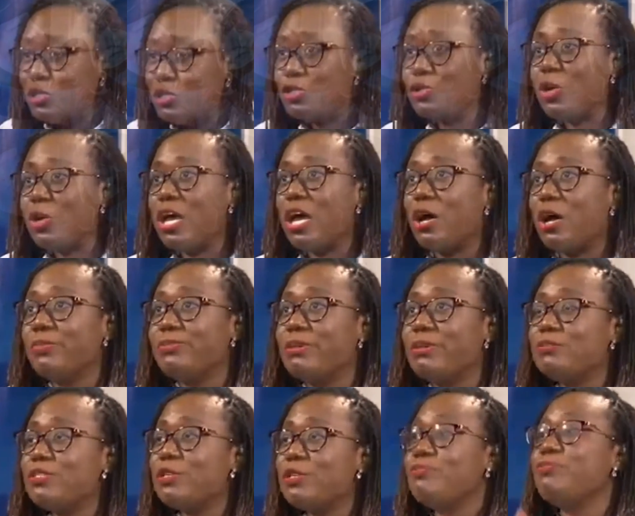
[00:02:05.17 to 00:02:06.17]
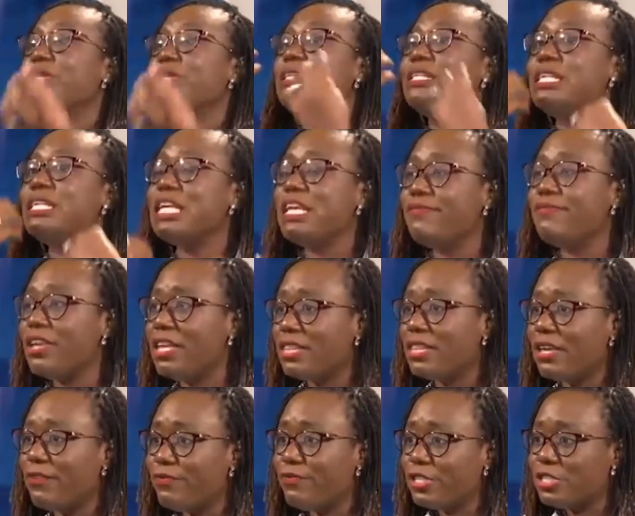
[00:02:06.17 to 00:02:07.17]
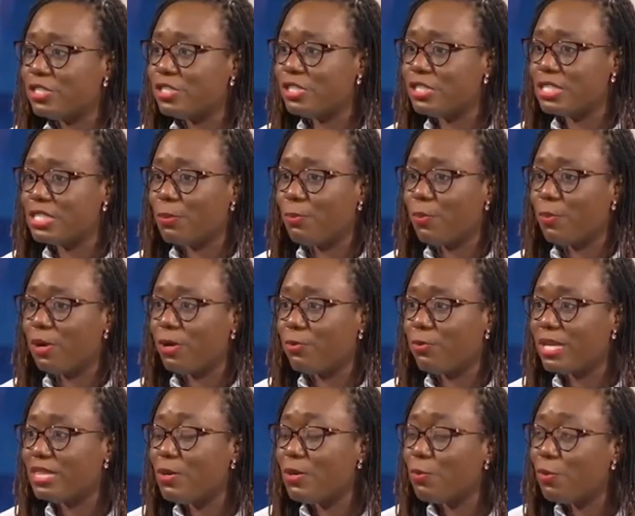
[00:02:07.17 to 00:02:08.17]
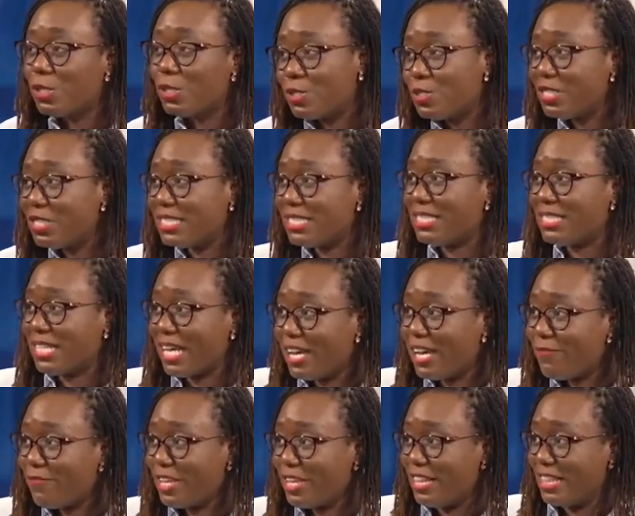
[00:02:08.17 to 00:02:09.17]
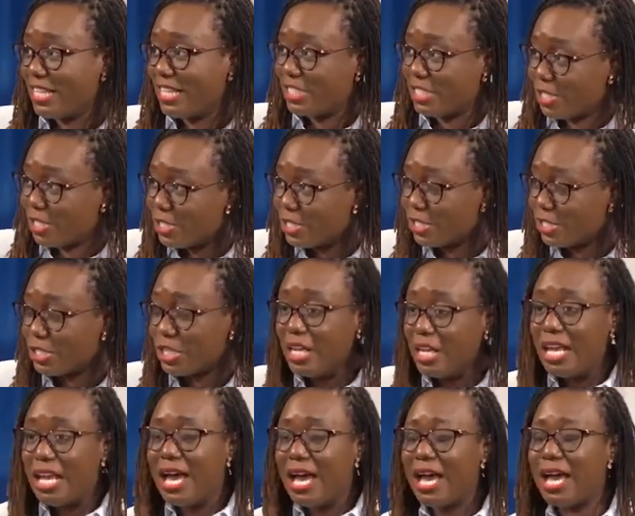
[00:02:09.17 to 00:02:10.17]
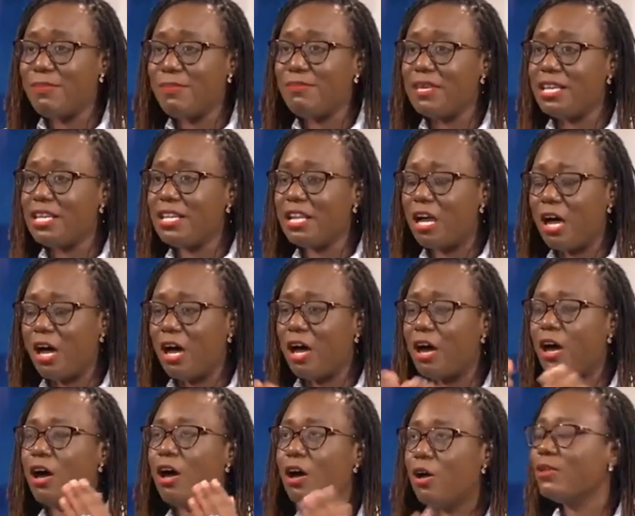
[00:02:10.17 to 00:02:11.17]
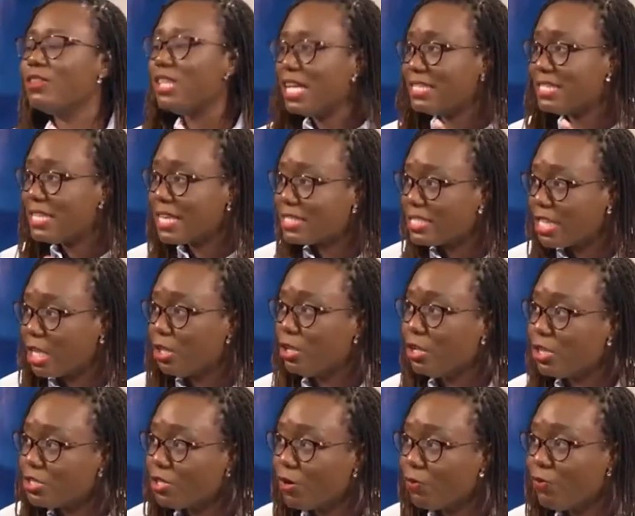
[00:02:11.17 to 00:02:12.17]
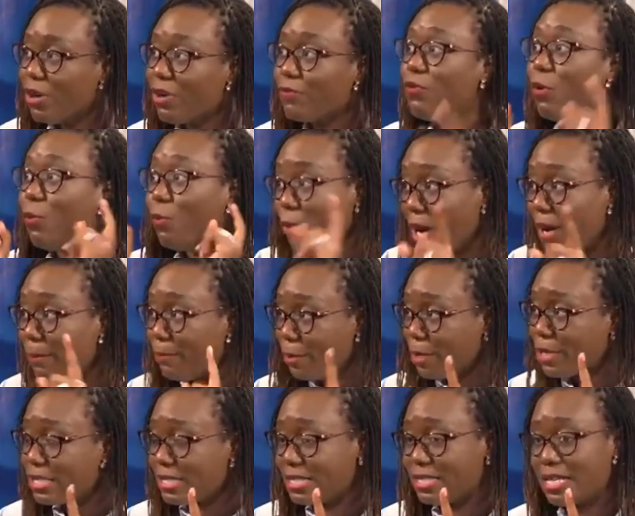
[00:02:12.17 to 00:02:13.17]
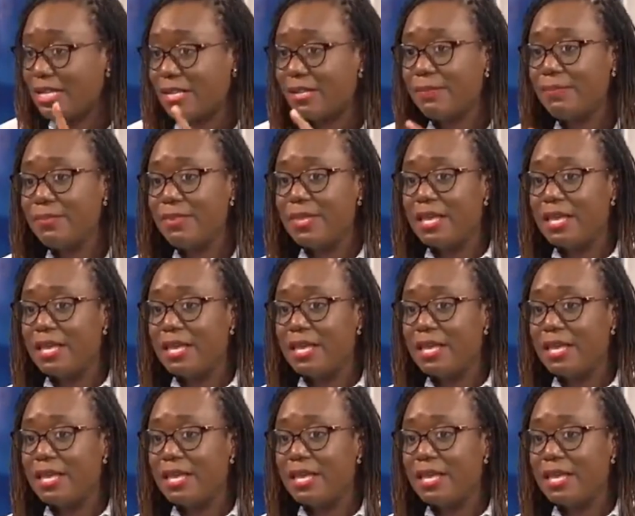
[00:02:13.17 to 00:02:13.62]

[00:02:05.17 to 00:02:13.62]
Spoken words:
to help them to believe in the vision to the point where they want to serve in the church. Mm. I mean, all that takes a lot of work for one person.